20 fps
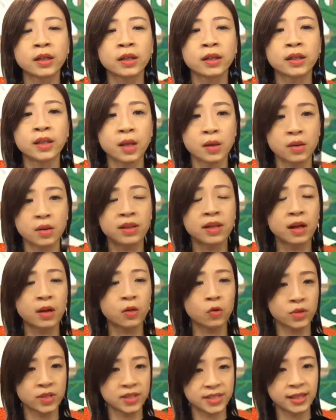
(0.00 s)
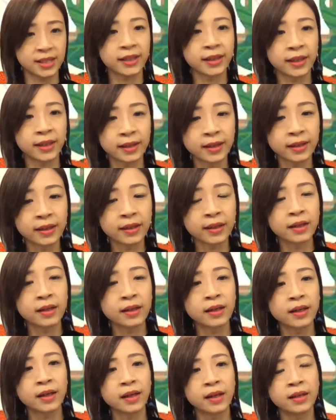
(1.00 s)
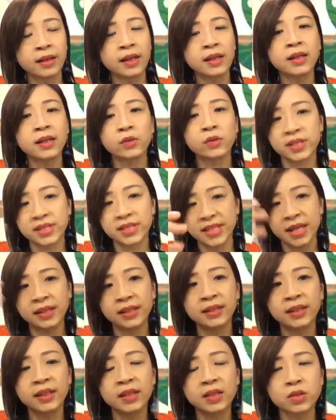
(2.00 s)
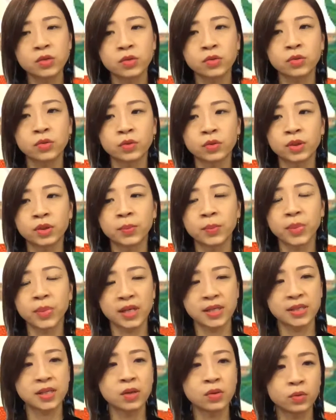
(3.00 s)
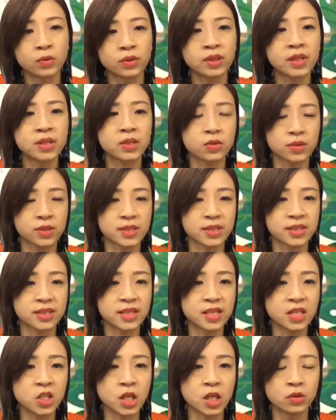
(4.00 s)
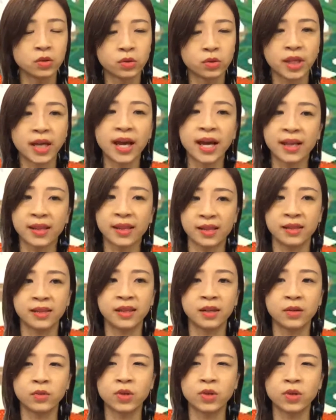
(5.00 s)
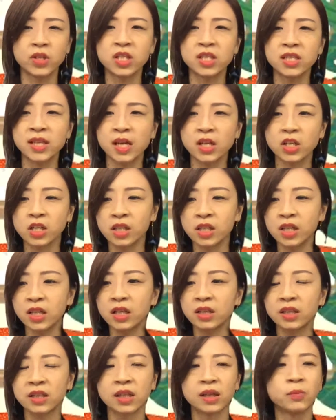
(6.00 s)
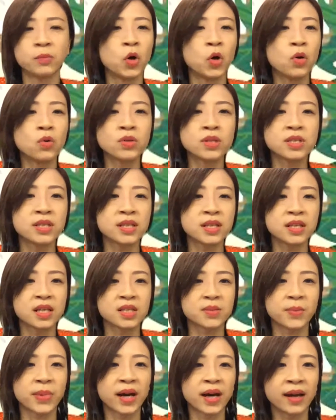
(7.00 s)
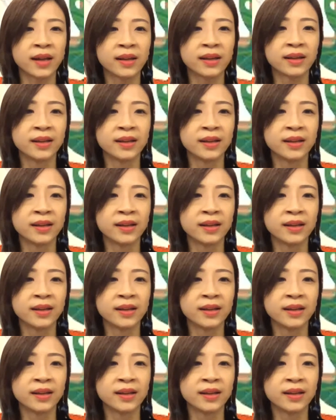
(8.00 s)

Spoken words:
their own singing, and then they will send it to the person who needs to stitch and do the editing, which is actually the most tedious part.